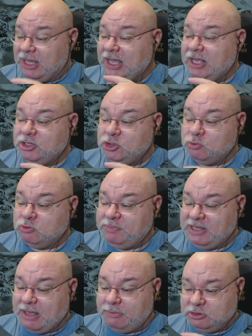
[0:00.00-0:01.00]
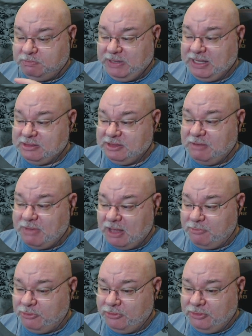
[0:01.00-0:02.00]
and you will be able to pick them
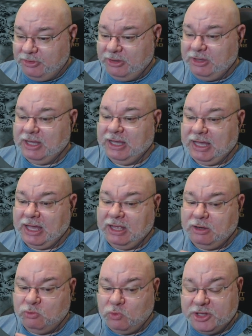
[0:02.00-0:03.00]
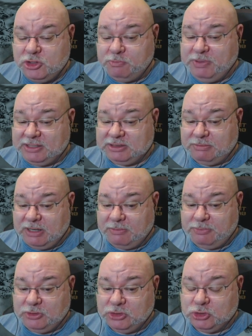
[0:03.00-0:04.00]
up. And when you pick them
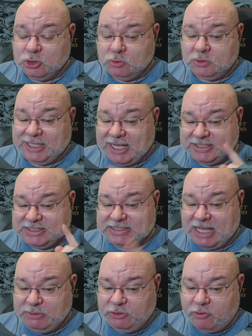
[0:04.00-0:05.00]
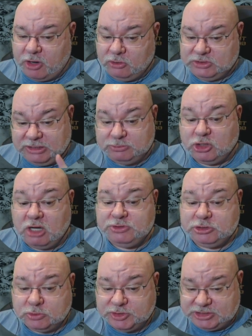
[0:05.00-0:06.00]
up, you will get salmon roe.
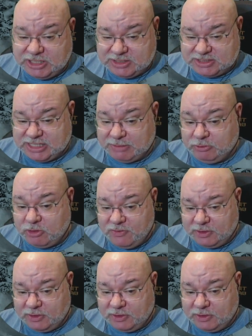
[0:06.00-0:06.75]
Sometimes you will see the salmon roe,